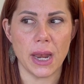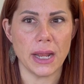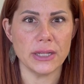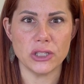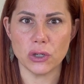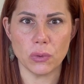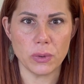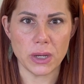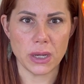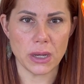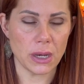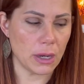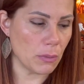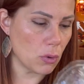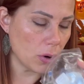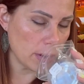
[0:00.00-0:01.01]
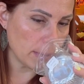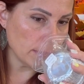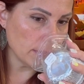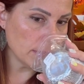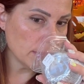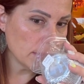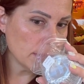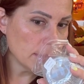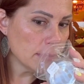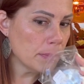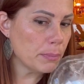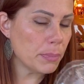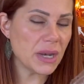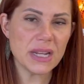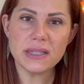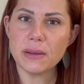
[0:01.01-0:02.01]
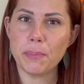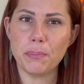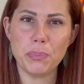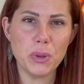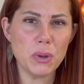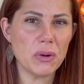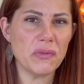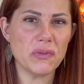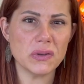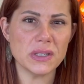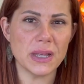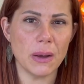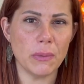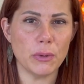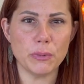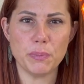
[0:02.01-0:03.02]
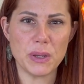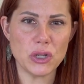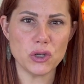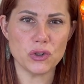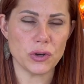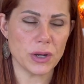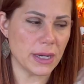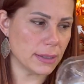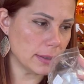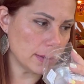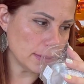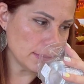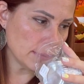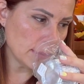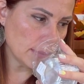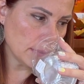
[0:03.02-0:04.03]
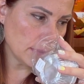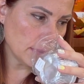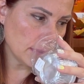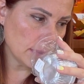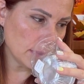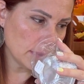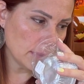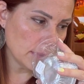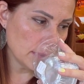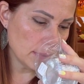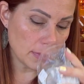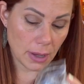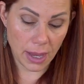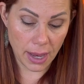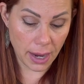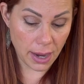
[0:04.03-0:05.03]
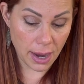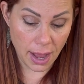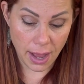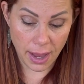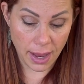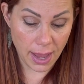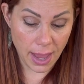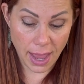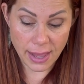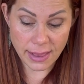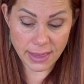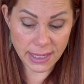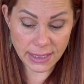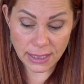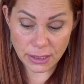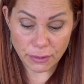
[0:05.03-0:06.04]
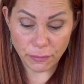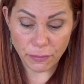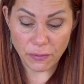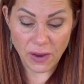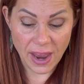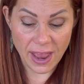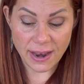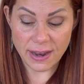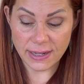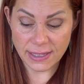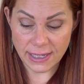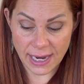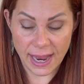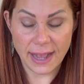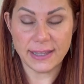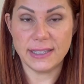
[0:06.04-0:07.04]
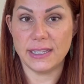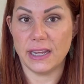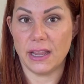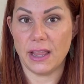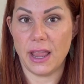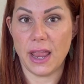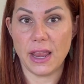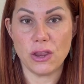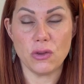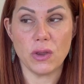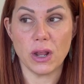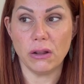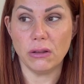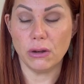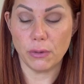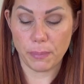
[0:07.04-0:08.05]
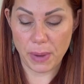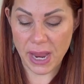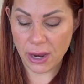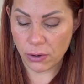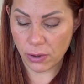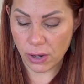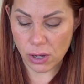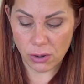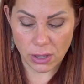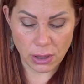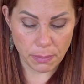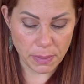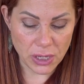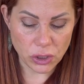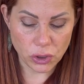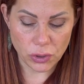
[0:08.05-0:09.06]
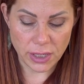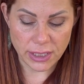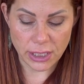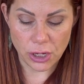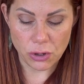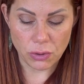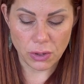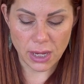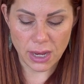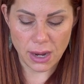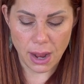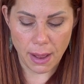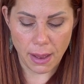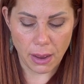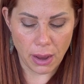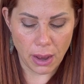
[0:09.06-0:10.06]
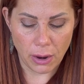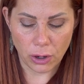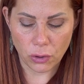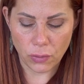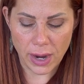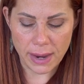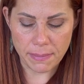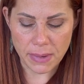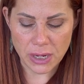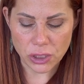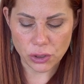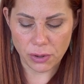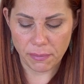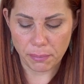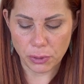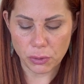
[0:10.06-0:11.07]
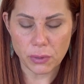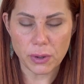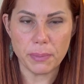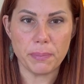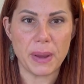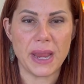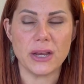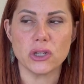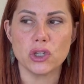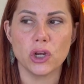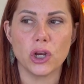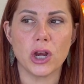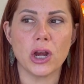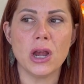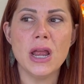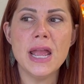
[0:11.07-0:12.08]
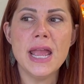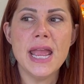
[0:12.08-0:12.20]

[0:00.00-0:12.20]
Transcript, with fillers: and I don't need any more. But it's a beautiful scent with beach treats. And I, I, this is fantastic. Eh, you get a little bakery, you get the beach treats, and you get a great mixture of blue and pink sugar.